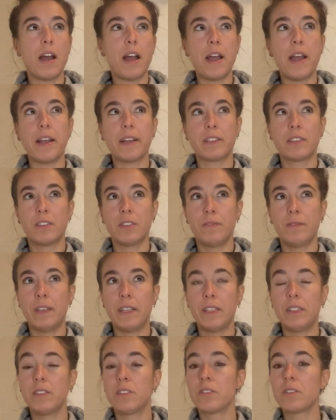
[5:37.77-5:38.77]

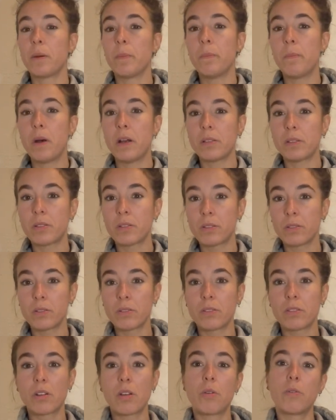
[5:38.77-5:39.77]
activate some muscles,
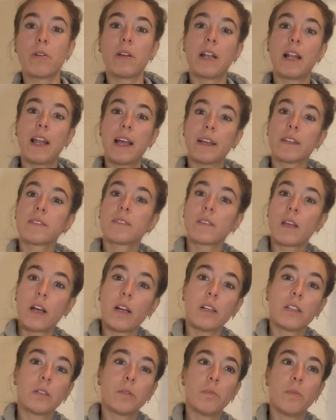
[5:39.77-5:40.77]
relax
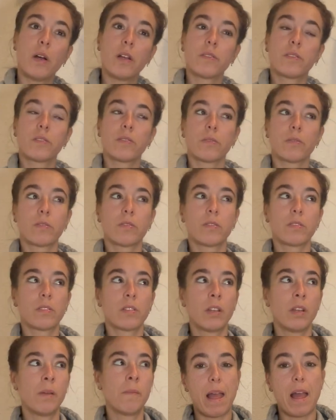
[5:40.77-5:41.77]
other muscles.
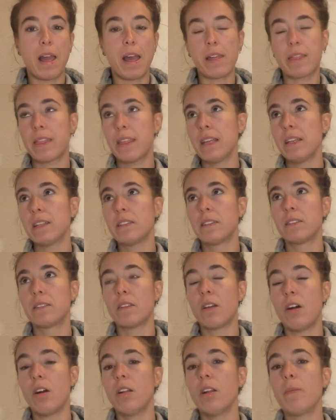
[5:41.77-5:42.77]
I think it's
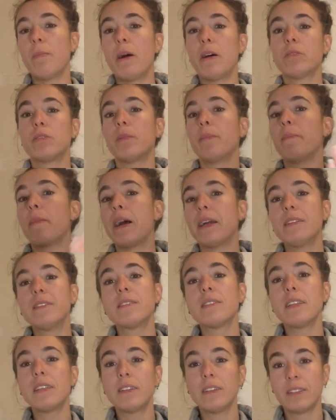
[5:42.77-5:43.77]
all about the
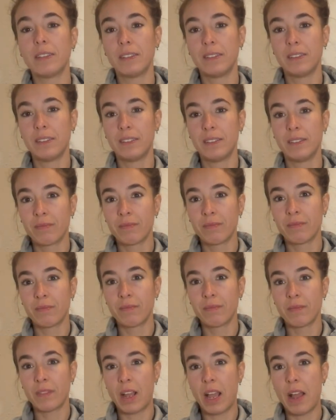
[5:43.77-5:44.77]
mindset,
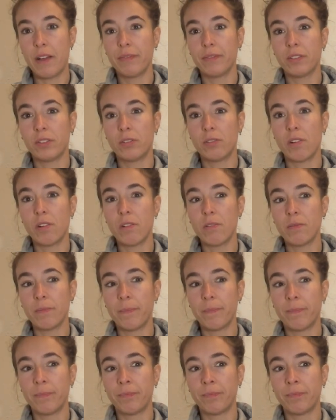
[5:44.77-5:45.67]
after all.